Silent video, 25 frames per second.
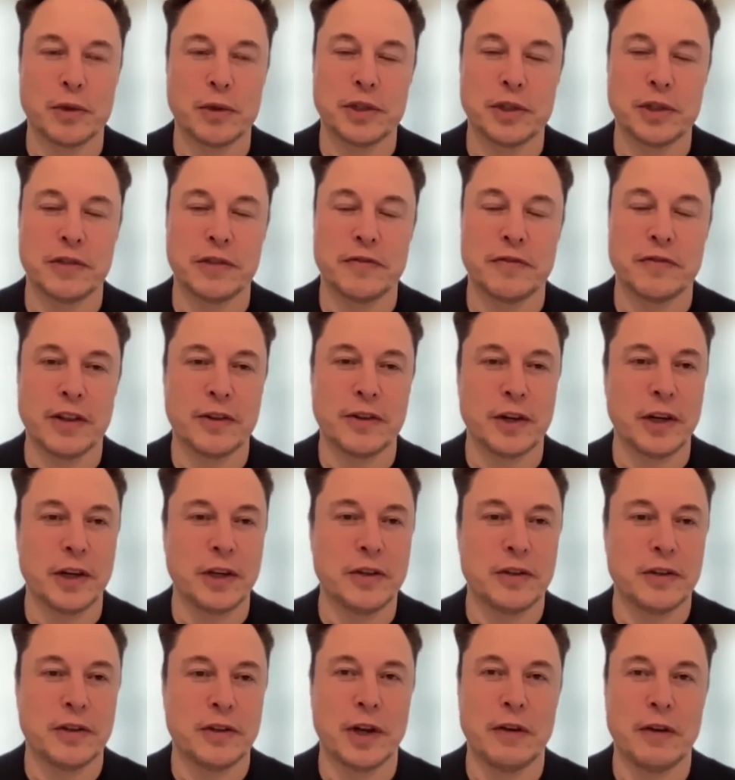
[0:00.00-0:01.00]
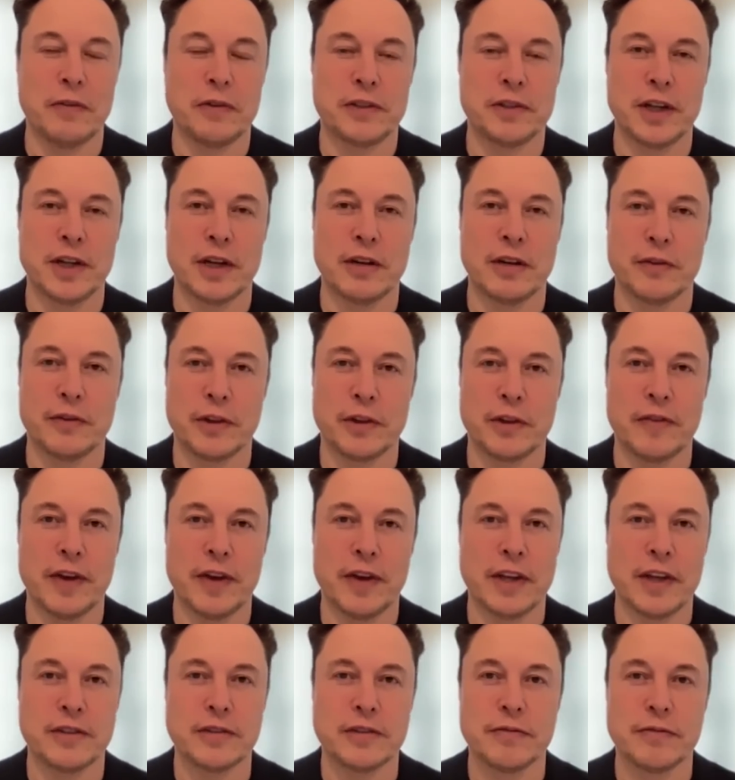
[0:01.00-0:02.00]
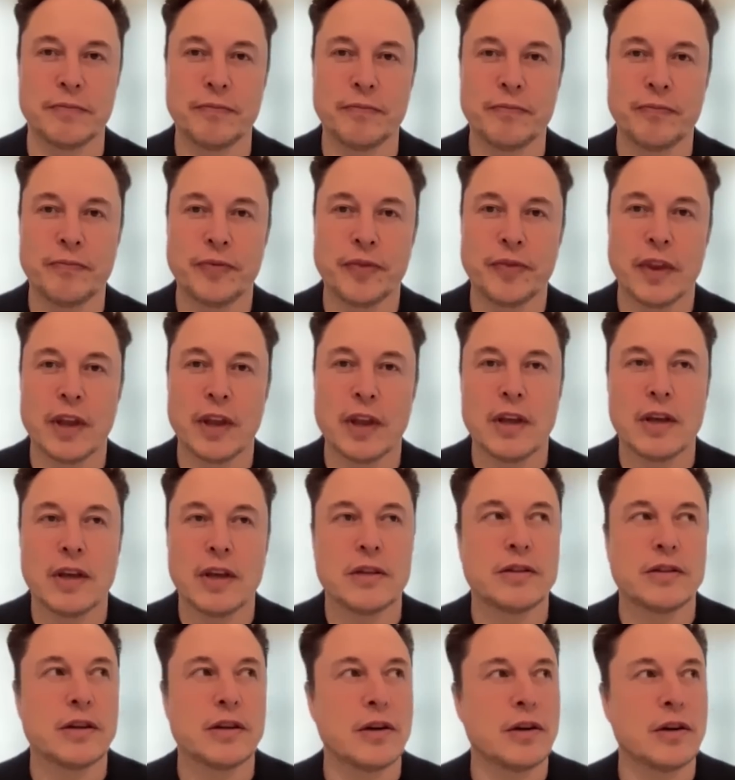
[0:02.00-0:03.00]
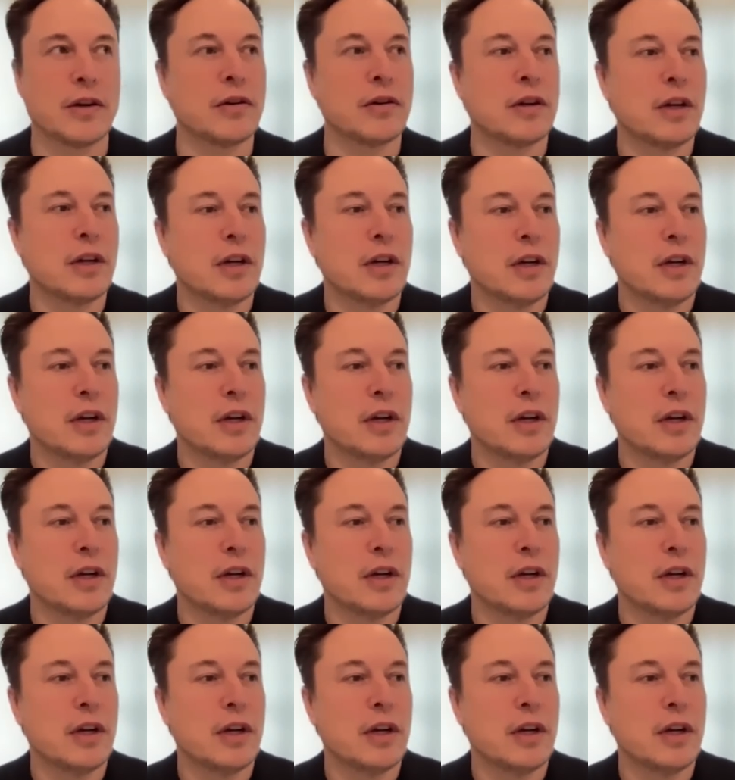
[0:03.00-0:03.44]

which is about 30, percent of Earth mass. So